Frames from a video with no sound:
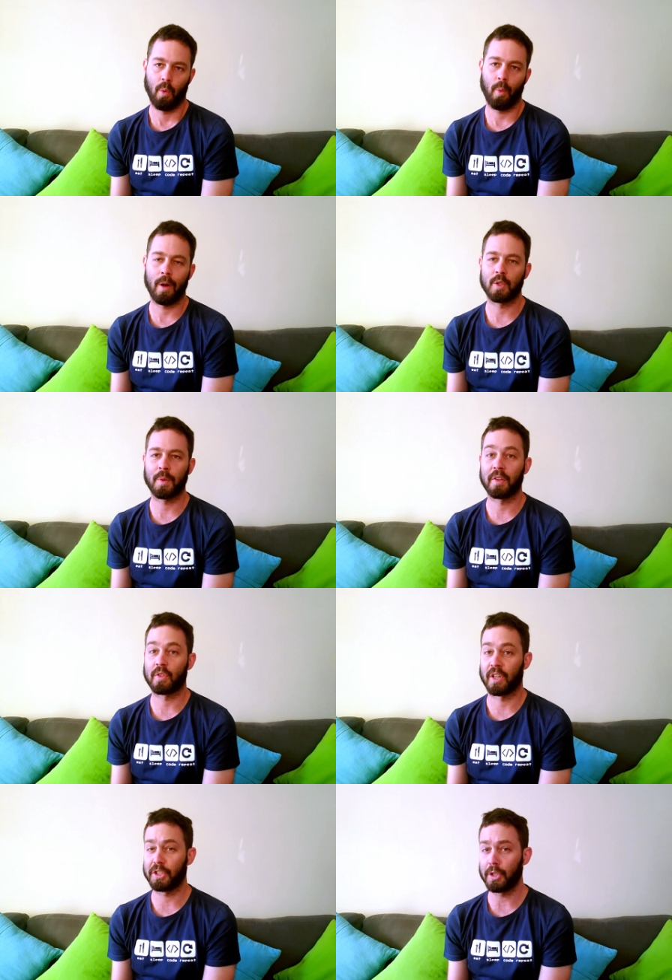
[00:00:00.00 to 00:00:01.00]
Whereas with a
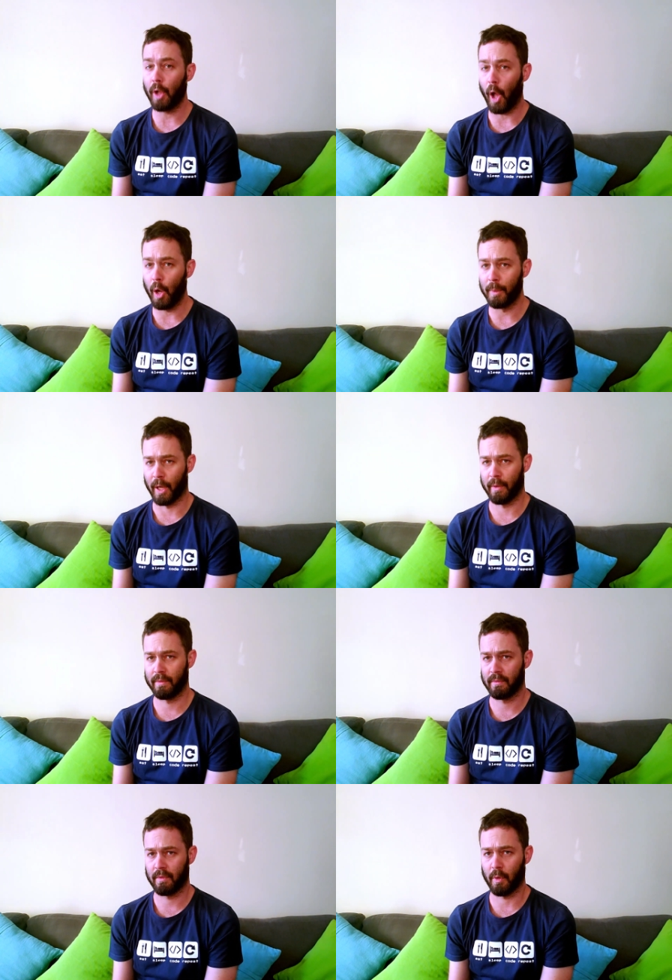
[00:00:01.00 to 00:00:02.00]
traditional home
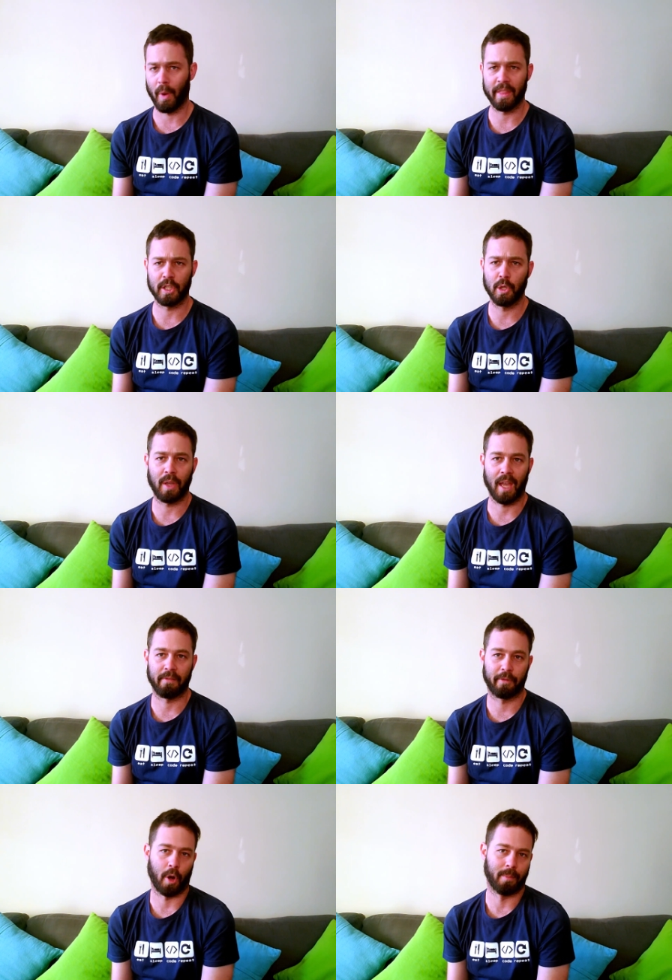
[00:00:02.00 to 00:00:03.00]
loan, the one that you
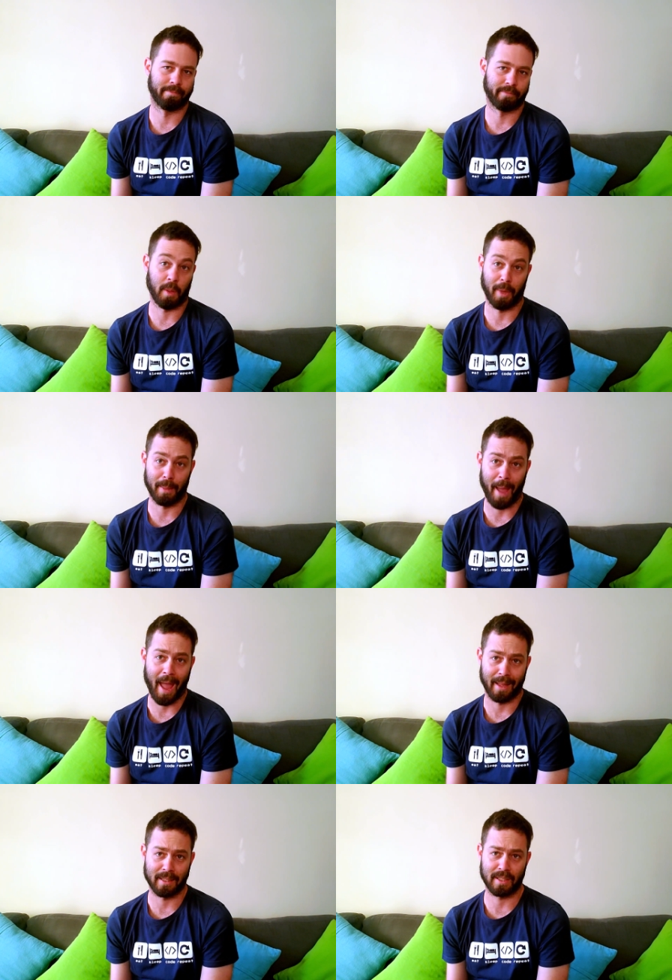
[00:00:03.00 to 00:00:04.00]
get from the big
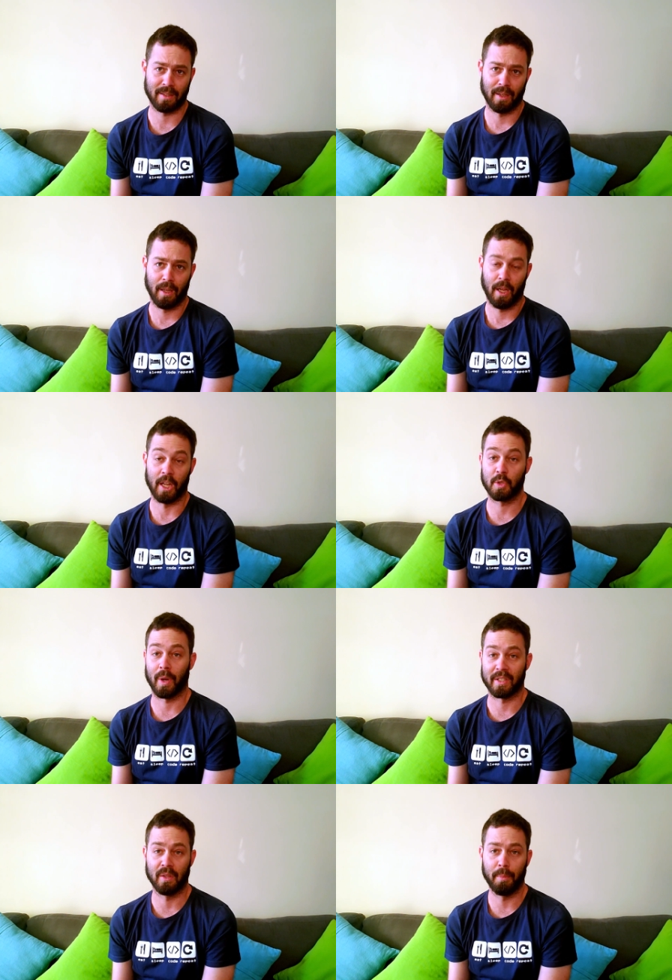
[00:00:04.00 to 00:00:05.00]
banks, it's
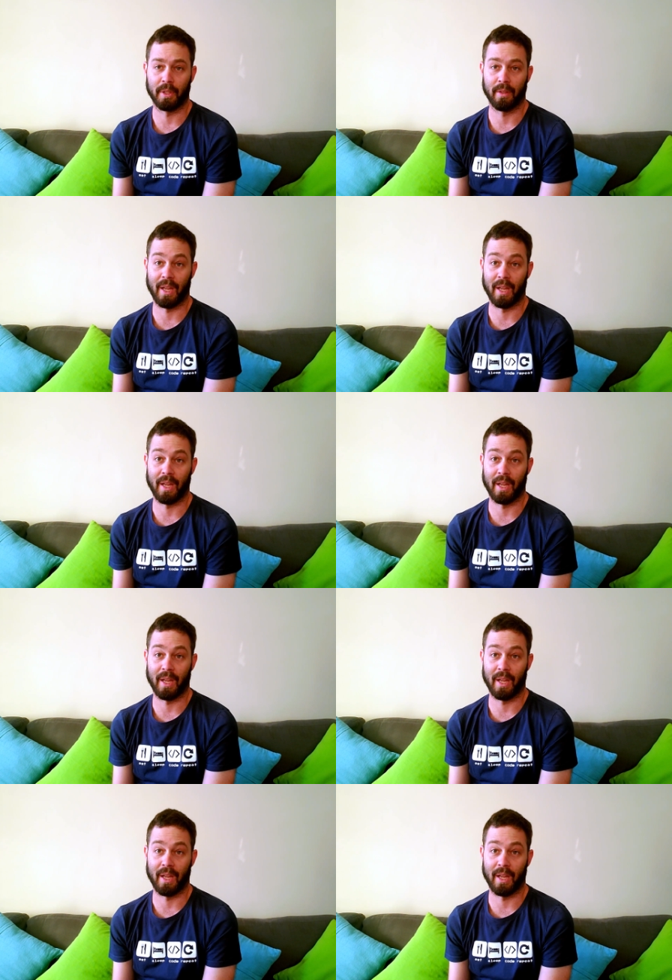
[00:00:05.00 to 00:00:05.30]
quite simple.